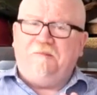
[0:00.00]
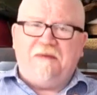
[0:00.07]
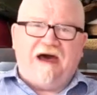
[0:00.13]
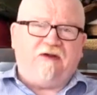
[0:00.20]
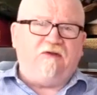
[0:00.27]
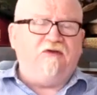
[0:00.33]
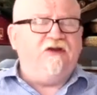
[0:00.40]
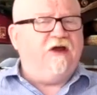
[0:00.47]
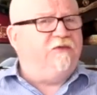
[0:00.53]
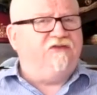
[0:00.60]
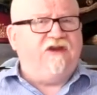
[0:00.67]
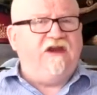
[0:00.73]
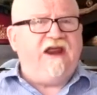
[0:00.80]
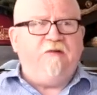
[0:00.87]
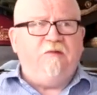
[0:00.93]
model numbers
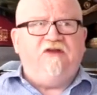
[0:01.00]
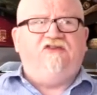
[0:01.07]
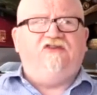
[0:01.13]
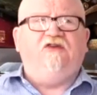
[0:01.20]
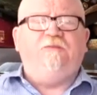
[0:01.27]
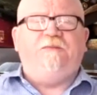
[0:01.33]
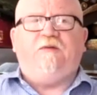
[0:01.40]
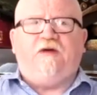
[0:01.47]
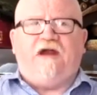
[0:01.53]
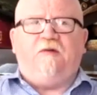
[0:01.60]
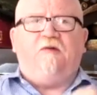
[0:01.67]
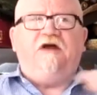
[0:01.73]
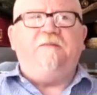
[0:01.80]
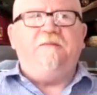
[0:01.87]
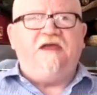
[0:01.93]
today, Richard, but what I
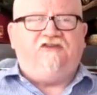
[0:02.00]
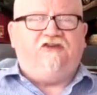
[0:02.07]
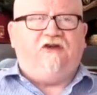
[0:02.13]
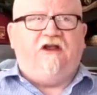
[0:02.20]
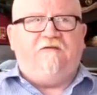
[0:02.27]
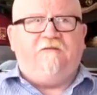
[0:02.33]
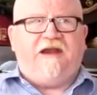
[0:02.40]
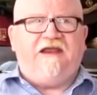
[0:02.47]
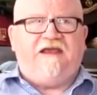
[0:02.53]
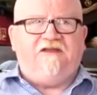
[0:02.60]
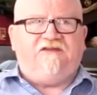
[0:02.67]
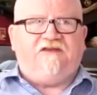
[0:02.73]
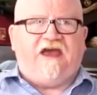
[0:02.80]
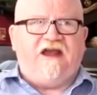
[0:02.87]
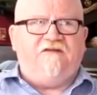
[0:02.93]
want to make sure everybody
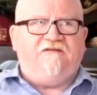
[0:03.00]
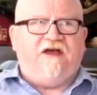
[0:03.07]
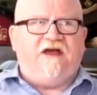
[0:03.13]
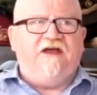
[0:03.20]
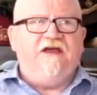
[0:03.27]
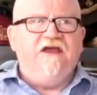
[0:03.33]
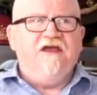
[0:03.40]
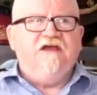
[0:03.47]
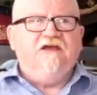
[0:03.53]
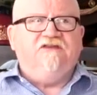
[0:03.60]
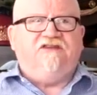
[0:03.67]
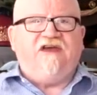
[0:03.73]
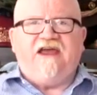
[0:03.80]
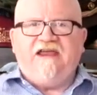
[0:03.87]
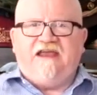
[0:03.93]
gets kind of a
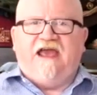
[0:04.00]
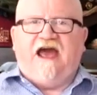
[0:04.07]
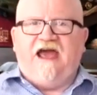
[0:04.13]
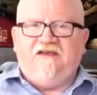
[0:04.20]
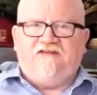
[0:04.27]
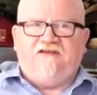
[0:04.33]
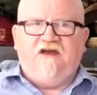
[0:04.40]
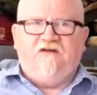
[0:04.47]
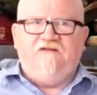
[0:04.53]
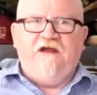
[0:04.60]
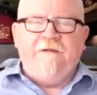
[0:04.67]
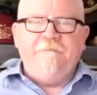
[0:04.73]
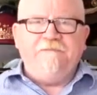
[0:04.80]
zeitgeist of,